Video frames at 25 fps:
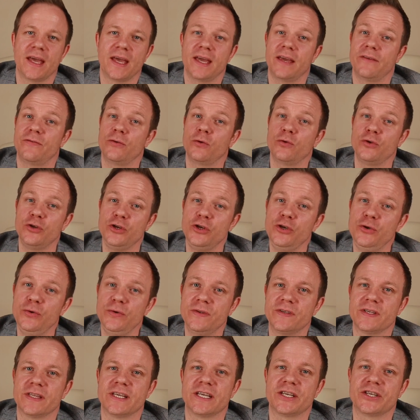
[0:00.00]
If you're new
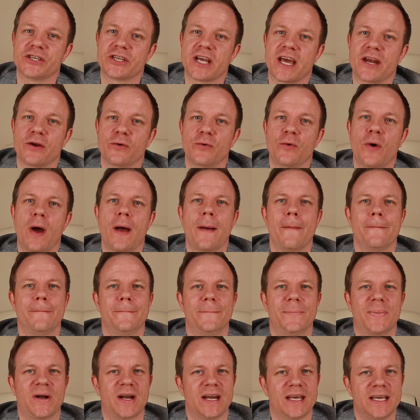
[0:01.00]
to this channel,
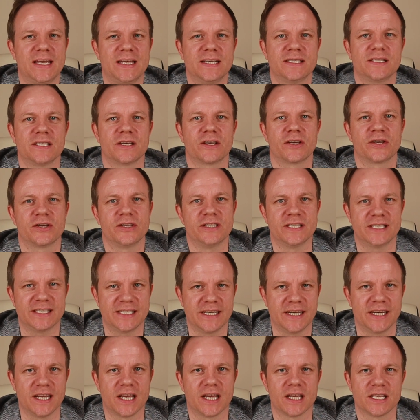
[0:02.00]
please
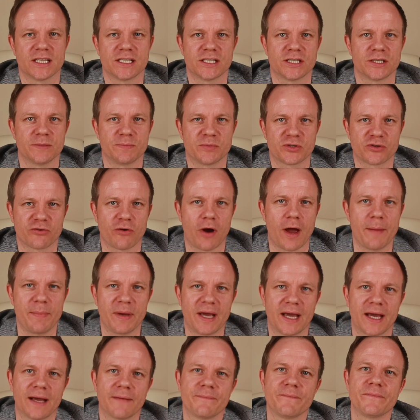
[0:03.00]
consider subscribing.